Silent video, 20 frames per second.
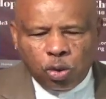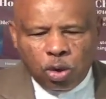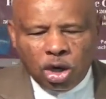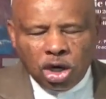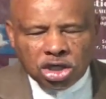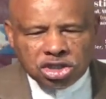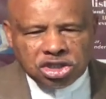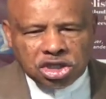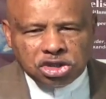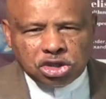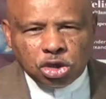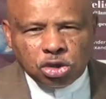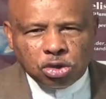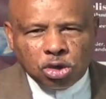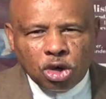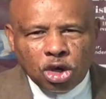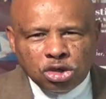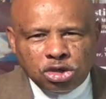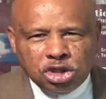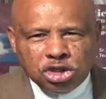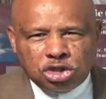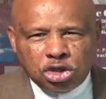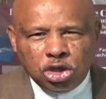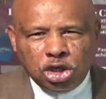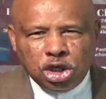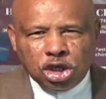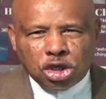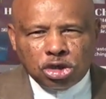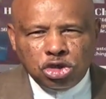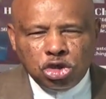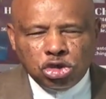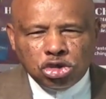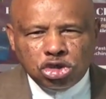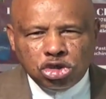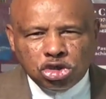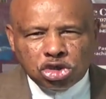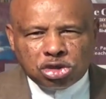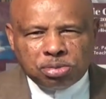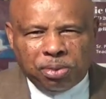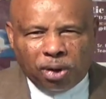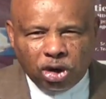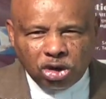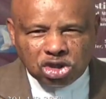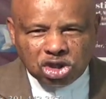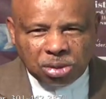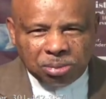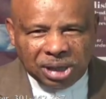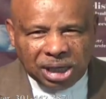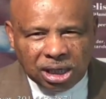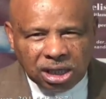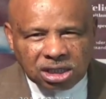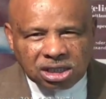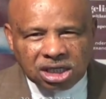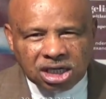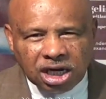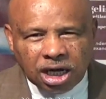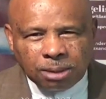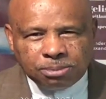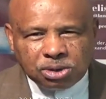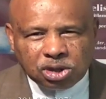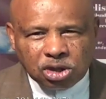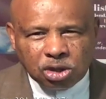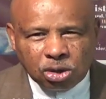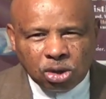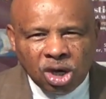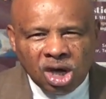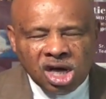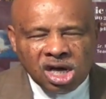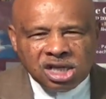ones that you're supposed to be looking up to.